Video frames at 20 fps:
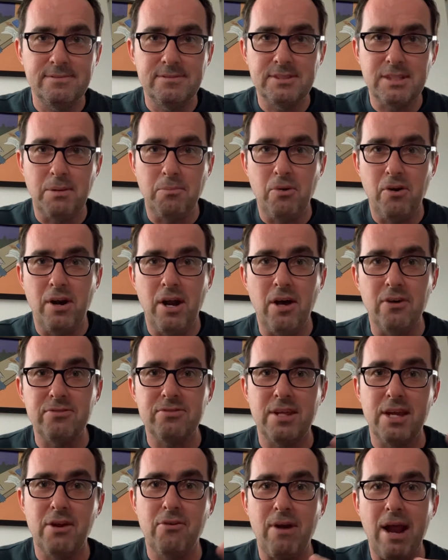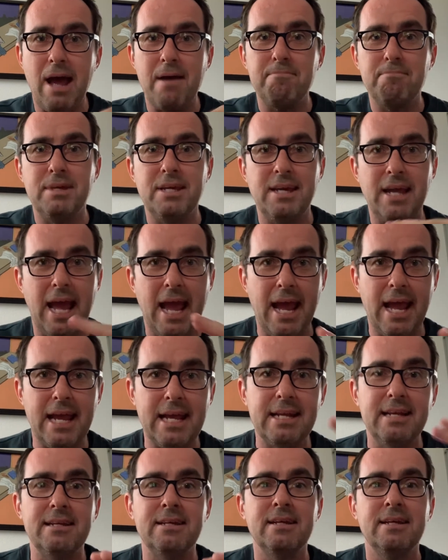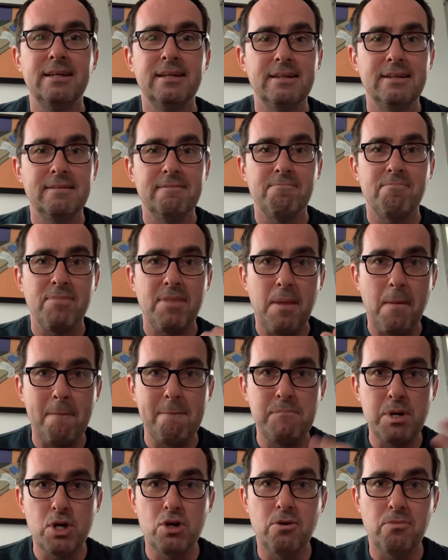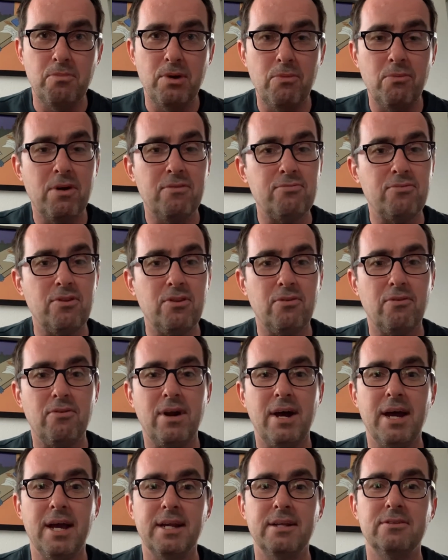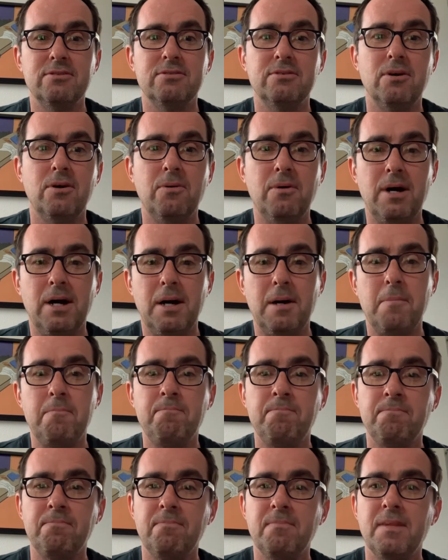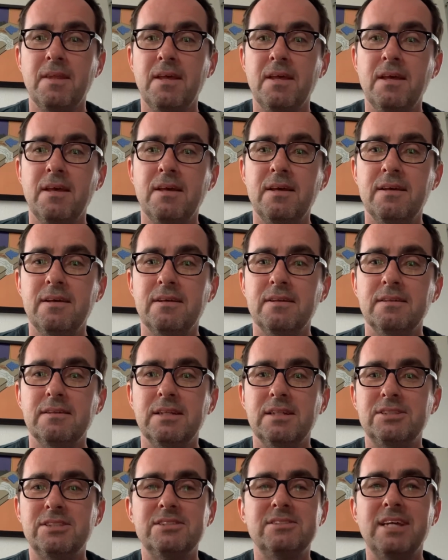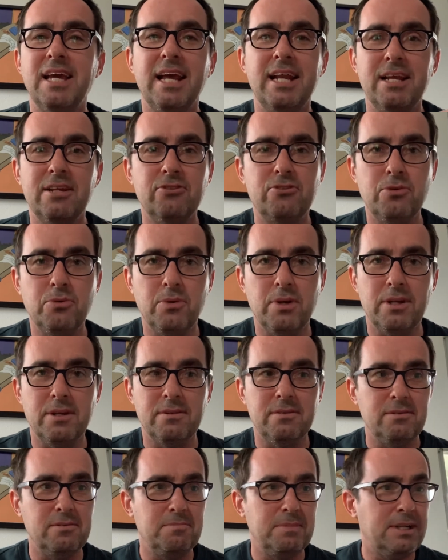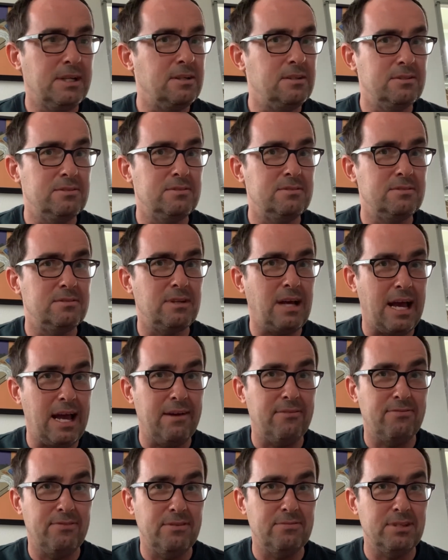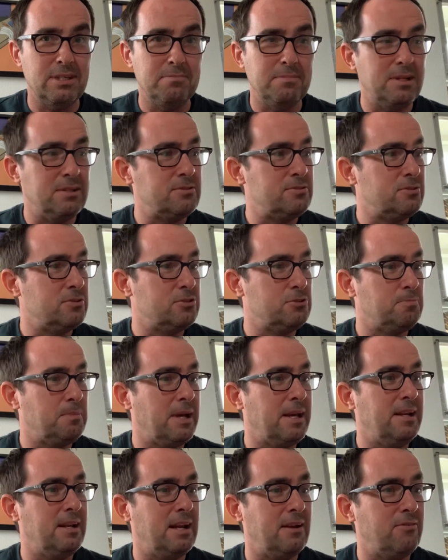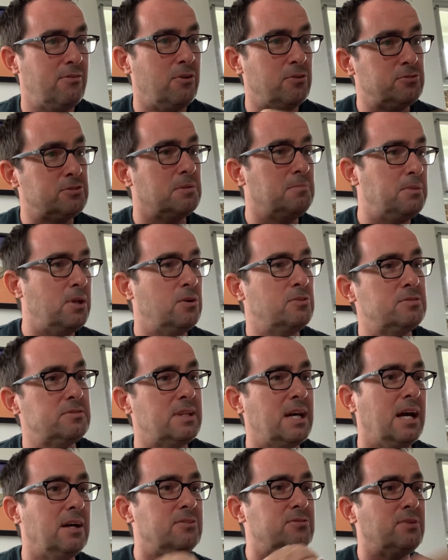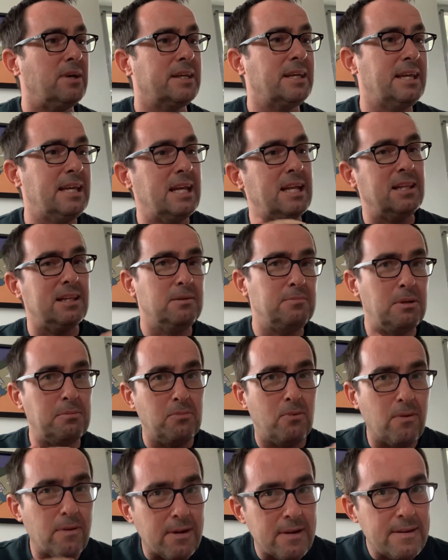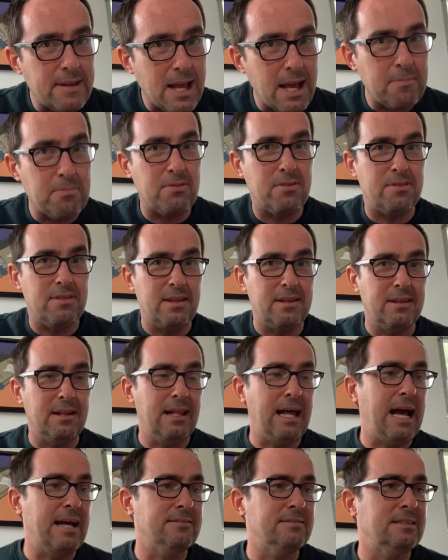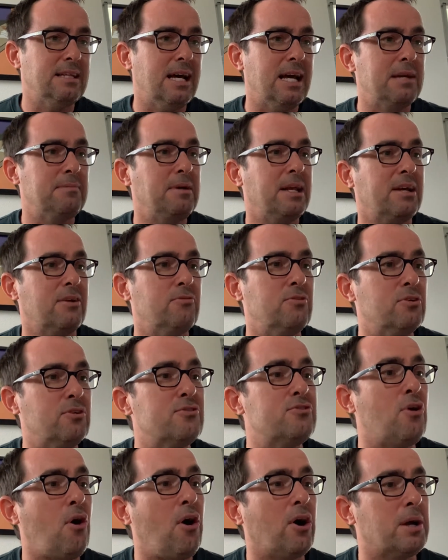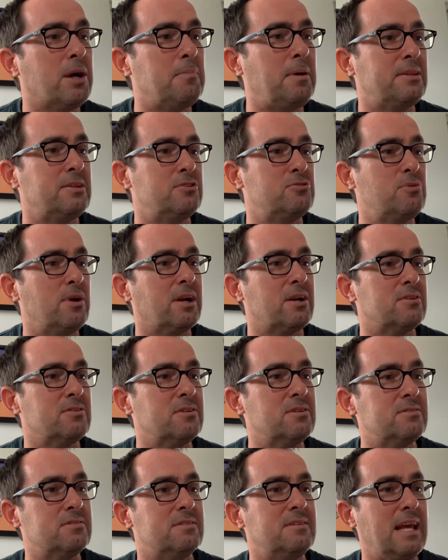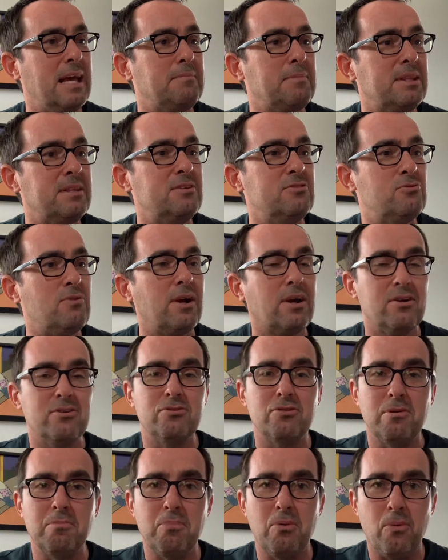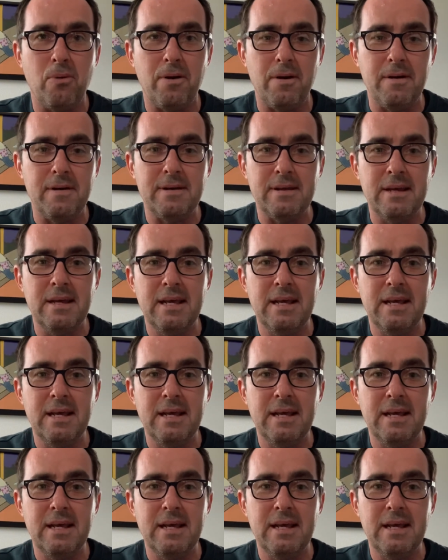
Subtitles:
somewhere else, they grabbed me, and boom, we went for the ride. So let's just get into it because I have 15 minutes to explain, and I wrote some notes down so I could get a little bit more in depth than the last time. I could really talk about these records because damn it, these records are important